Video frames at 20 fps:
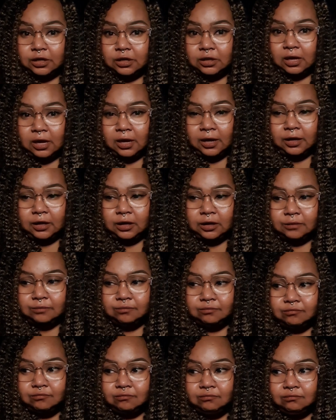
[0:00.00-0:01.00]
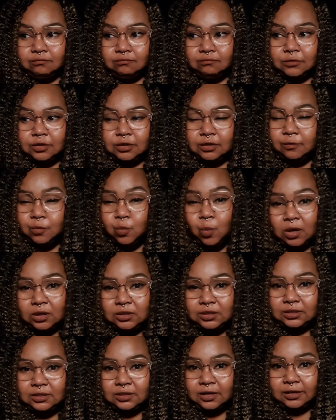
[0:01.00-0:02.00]
um, you want
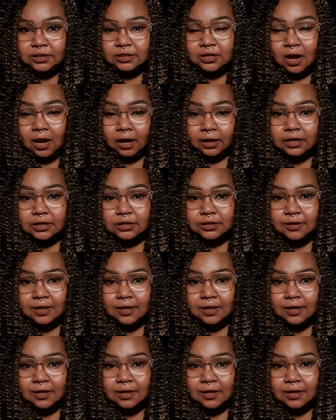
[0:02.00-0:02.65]
to start talking to